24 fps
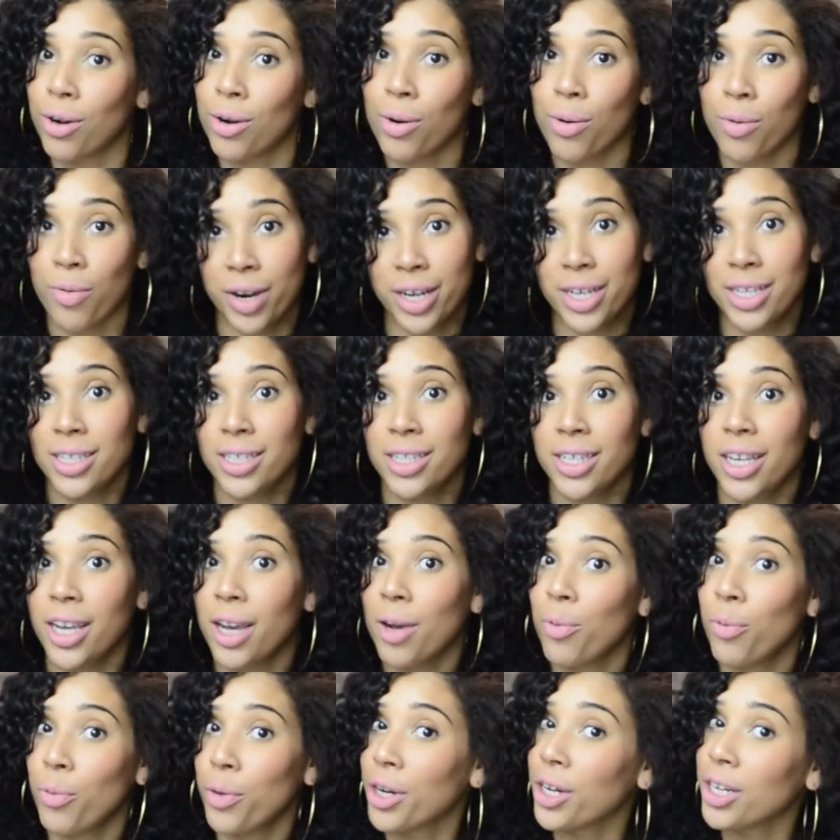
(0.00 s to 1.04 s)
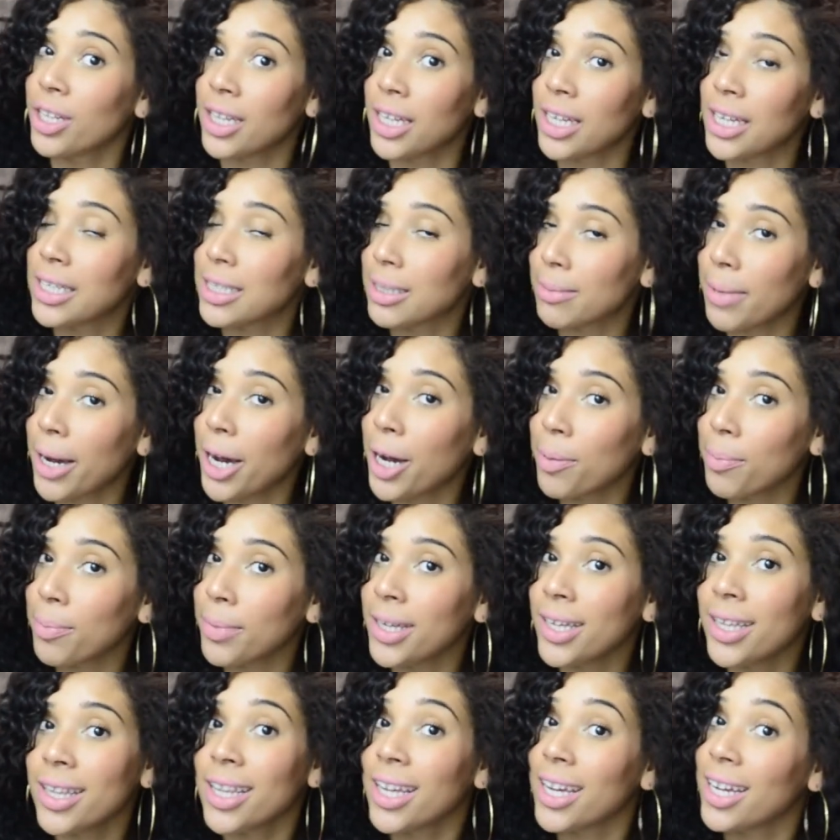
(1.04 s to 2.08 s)
crazy and weird things about
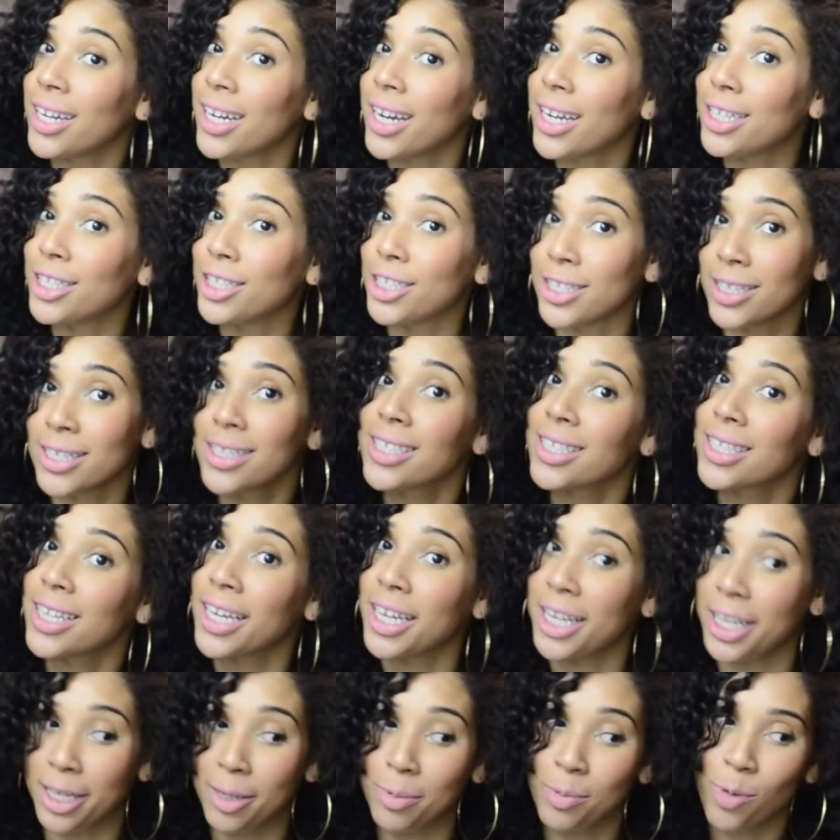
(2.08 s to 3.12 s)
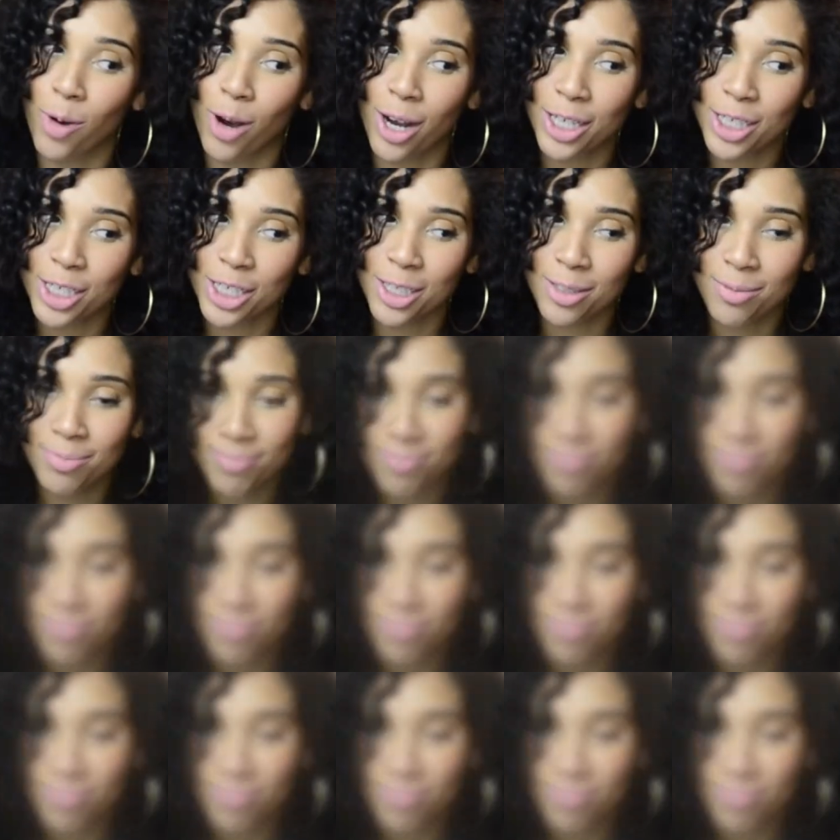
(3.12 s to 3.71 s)
me, then just keep watching.